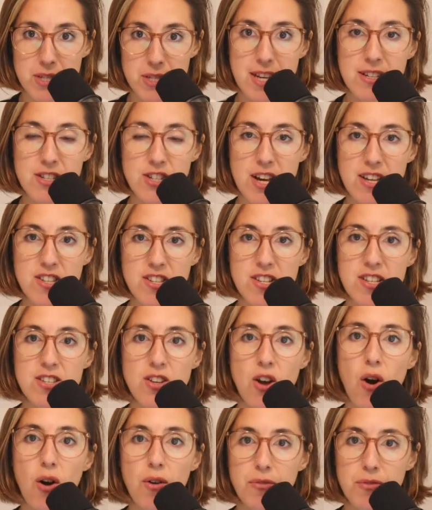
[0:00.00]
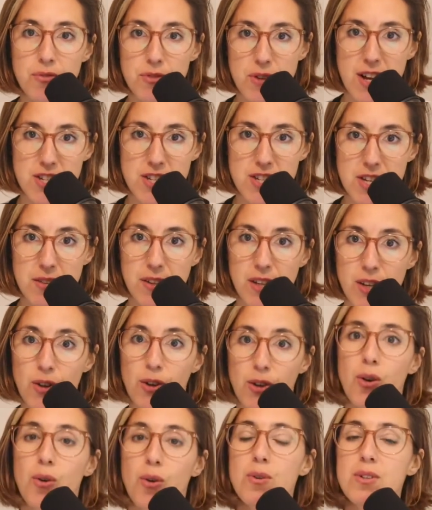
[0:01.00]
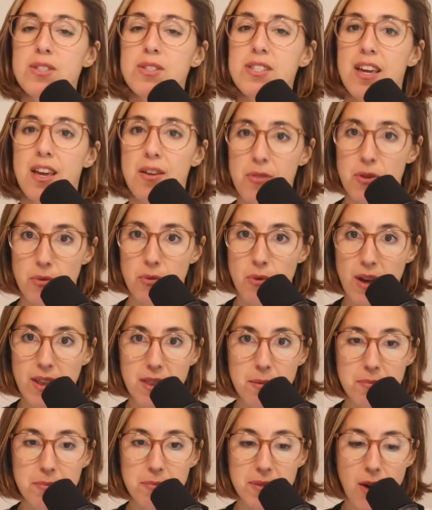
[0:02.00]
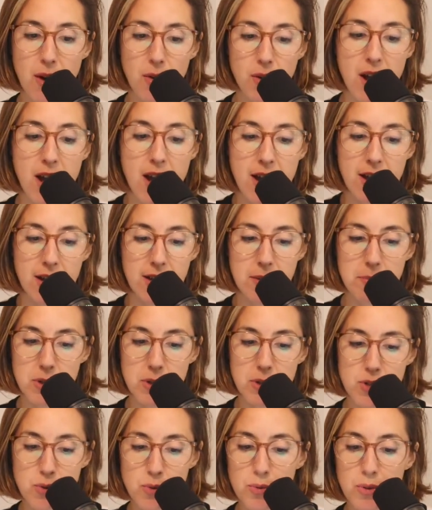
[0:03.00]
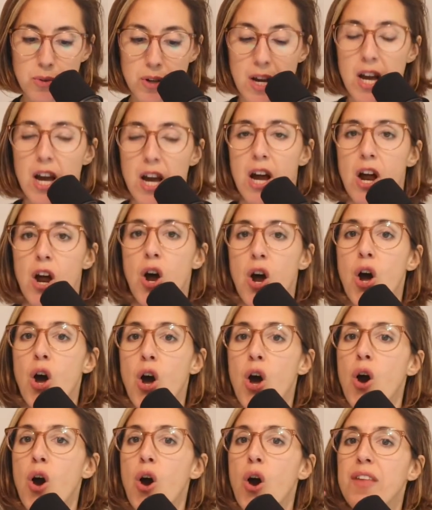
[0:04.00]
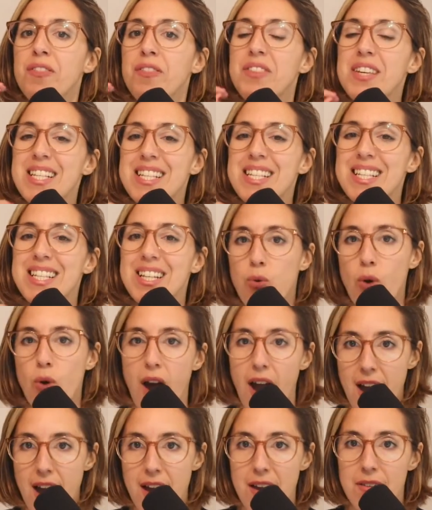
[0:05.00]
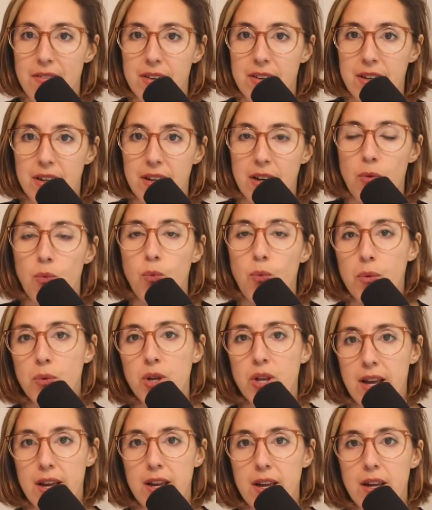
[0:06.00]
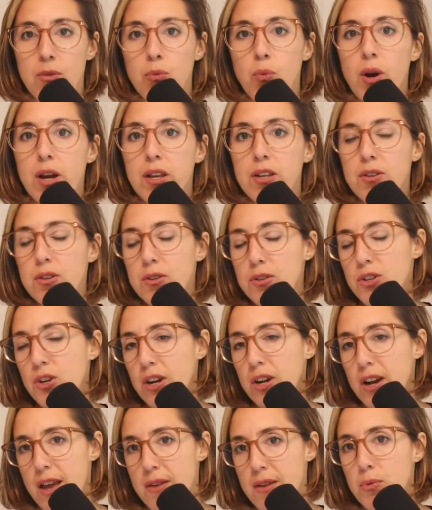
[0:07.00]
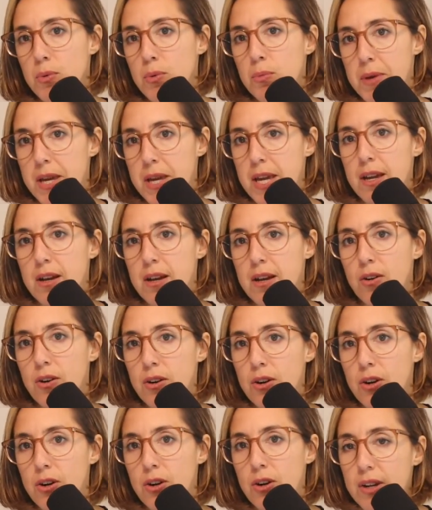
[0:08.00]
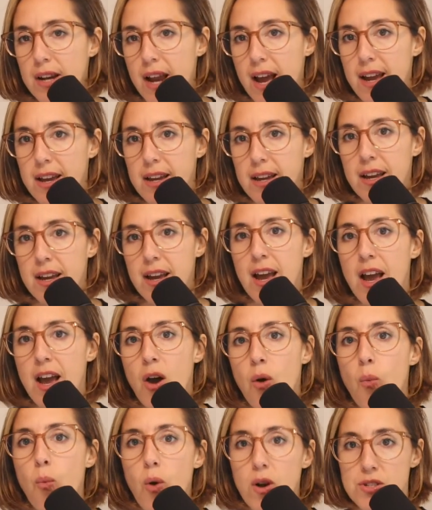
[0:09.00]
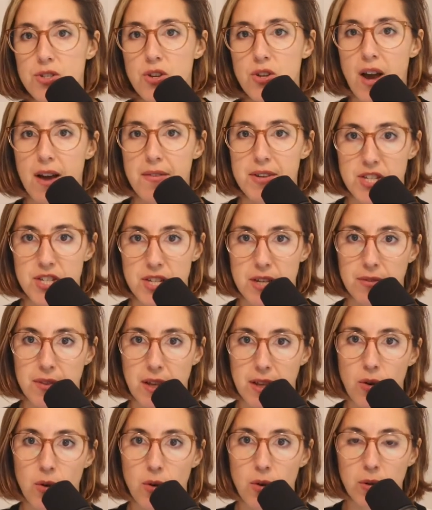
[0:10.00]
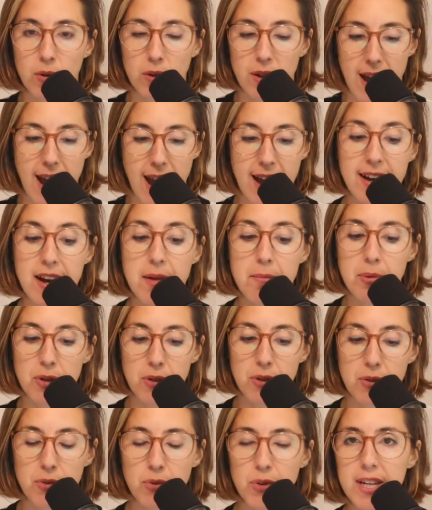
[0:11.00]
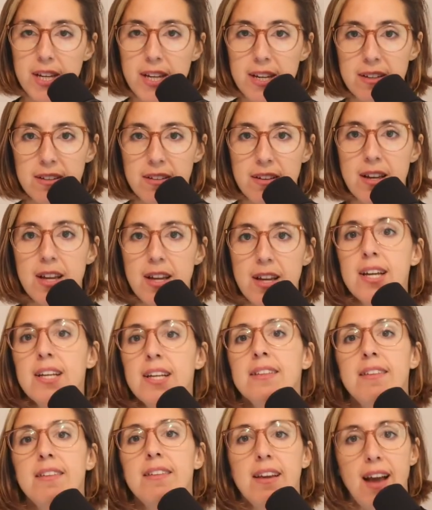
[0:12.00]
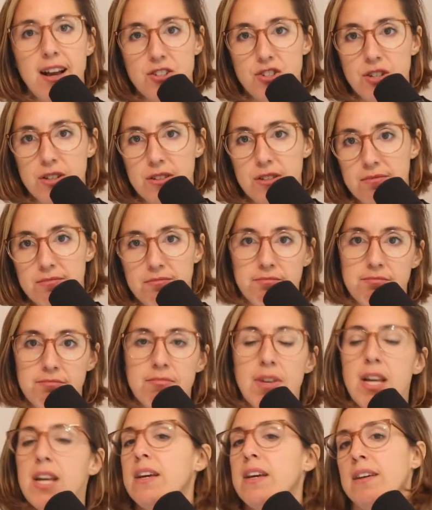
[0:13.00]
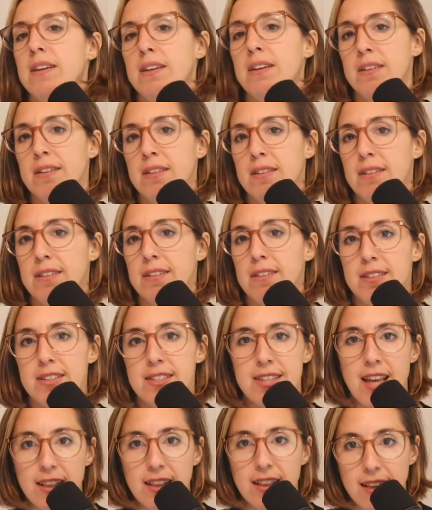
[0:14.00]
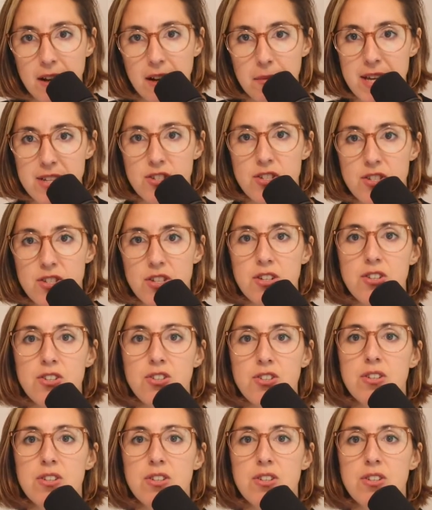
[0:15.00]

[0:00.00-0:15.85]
chances of achieving your goals if you write them down. Number 2, describe what your life will be or look like once you have achieved that goal. And number 3, take action. Send that message,